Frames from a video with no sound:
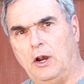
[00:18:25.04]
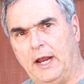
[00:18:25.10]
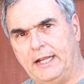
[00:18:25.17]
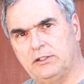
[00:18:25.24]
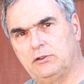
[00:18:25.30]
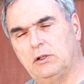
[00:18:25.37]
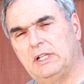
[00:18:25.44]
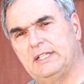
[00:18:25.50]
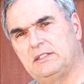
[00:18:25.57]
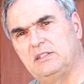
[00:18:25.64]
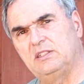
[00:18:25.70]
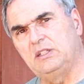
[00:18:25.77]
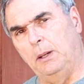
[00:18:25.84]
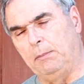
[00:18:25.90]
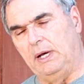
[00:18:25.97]
All right, so
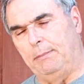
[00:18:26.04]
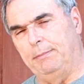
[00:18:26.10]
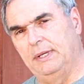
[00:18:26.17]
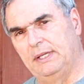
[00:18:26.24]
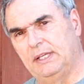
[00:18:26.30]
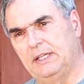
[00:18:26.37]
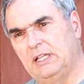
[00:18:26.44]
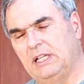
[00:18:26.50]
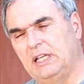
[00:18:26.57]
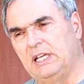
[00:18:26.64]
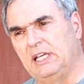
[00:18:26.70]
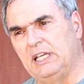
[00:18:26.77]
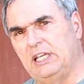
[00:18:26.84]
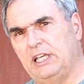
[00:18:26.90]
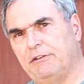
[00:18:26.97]
let's sum up.
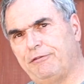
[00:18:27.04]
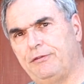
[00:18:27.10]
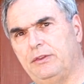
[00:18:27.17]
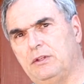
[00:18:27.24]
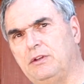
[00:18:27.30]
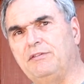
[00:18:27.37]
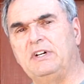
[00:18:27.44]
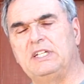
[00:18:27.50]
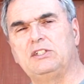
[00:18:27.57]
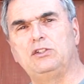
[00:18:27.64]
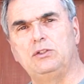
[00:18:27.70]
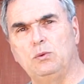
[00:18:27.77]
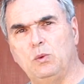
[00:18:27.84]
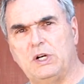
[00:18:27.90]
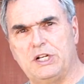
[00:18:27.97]
If the
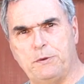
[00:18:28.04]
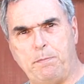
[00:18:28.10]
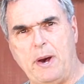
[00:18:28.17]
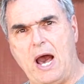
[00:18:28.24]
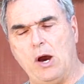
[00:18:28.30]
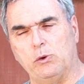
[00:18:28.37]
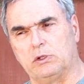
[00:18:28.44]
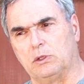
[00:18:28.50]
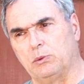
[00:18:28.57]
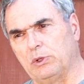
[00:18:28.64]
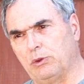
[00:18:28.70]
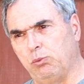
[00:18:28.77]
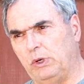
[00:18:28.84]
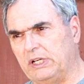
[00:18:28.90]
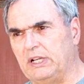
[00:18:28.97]
device you want to power
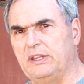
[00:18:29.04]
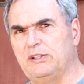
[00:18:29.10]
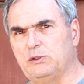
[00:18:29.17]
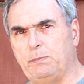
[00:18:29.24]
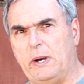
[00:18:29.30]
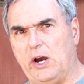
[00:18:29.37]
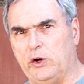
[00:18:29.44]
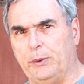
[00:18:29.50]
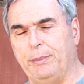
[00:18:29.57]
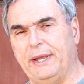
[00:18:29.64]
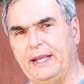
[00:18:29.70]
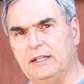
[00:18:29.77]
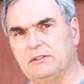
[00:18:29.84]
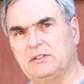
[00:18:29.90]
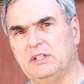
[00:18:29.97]
with one of these power
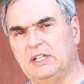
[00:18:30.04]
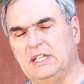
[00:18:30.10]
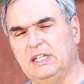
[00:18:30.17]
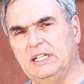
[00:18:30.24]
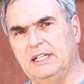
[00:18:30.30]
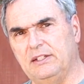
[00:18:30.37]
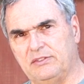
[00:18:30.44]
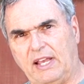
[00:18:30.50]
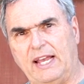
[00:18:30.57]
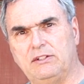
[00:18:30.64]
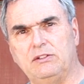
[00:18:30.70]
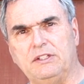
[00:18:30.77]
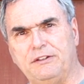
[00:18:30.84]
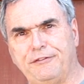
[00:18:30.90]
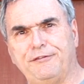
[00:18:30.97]
banks is
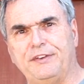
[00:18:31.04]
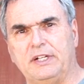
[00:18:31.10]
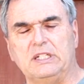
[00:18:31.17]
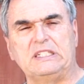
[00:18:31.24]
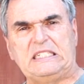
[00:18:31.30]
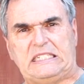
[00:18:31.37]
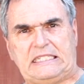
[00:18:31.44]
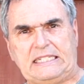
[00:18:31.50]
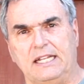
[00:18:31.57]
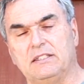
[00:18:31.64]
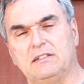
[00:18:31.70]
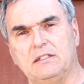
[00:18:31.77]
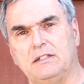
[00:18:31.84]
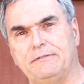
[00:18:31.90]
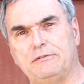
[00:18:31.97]
actually fairly
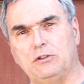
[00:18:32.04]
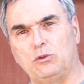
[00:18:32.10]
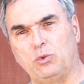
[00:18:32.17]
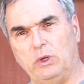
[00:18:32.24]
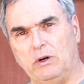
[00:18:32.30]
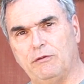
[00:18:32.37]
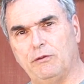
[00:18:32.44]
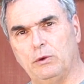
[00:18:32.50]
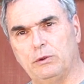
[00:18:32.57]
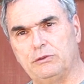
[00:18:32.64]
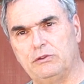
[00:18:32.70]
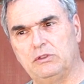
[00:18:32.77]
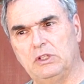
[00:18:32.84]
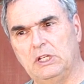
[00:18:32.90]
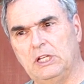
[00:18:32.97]
sensitive to 12
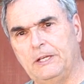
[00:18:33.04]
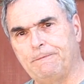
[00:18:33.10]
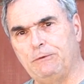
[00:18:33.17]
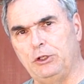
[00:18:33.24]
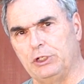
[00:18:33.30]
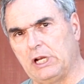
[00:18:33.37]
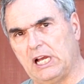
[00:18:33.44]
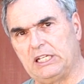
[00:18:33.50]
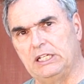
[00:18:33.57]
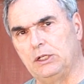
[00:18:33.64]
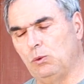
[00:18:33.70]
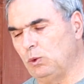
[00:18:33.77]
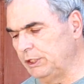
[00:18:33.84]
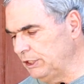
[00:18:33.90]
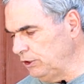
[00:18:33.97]
volts, you're not going
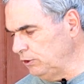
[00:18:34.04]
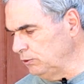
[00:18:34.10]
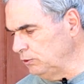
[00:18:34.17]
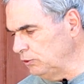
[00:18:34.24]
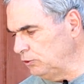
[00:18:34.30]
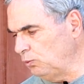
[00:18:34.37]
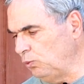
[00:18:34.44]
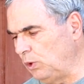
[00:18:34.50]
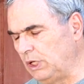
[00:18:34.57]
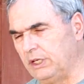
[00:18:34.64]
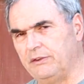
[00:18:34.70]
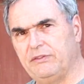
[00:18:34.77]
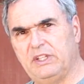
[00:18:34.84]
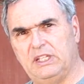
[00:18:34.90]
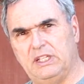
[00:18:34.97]
to want to use one
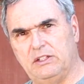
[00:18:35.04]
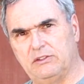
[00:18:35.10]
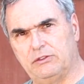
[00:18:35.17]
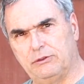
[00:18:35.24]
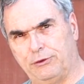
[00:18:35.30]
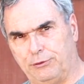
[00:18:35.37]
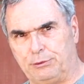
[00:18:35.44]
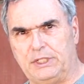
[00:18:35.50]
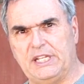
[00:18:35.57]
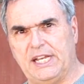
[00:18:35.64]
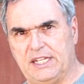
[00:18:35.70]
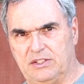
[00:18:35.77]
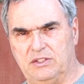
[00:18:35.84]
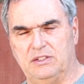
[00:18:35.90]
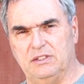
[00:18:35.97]
of these
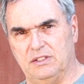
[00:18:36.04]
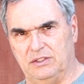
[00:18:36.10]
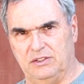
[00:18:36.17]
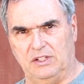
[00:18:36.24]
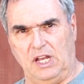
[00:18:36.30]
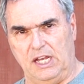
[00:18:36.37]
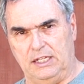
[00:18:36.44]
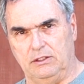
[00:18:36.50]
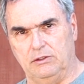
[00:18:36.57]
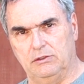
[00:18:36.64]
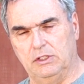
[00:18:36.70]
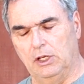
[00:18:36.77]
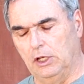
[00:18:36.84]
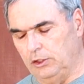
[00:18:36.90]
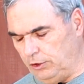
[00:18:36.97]
3S
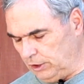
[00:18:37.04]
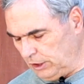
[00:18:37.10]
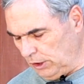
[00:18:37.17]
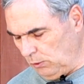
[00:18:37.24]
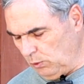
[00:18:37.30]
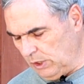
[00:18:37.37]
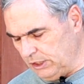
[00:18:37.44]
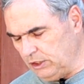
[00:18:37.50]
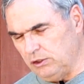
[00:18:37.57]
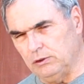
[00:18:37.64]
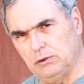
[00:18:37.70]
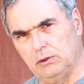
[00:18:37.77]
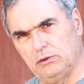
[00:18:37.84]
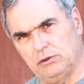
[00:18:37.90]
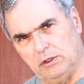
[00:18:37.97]
designs. You're going to want to
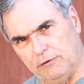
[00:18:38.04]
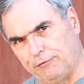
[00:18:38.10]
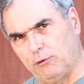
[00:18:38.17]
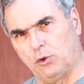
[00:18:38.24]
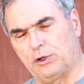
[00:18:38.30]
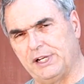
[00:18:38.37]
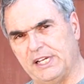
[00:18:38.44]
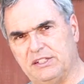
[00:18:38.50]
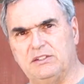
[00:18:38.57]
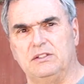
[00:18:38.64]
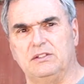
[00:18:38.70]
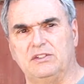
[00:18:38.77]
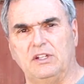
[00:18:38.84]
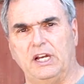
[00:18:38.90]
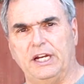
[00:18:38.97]
use a 4S
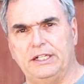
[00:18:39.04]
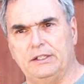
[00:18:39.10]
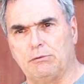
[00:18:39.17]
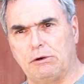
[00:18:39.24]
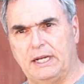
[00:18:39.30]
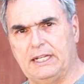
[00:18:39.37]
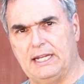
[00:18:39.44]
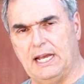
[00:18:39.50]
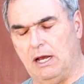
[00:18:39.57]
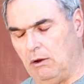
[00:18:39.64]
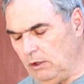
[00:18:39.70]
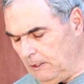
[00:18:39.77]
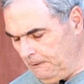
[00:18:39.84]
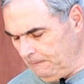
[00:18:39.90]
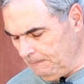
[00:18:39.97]
design, and right now